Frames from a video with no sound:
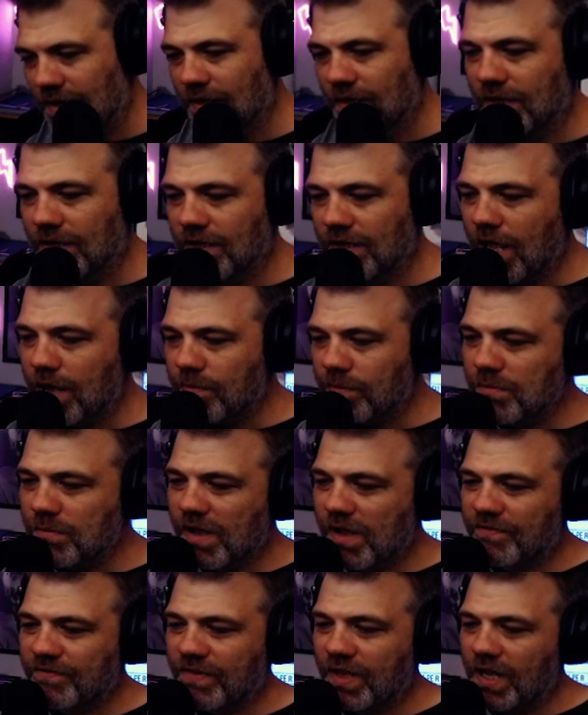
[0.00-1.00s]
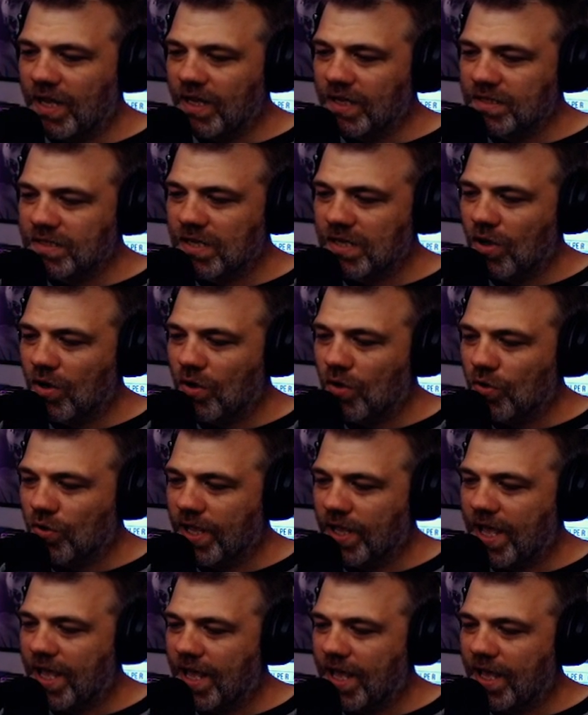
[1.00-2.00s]
Climb into my face hole,
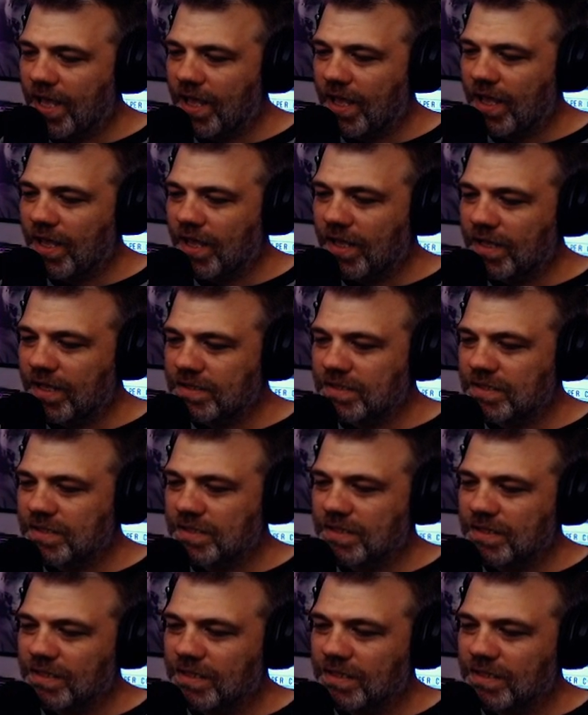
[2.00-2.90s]
guys!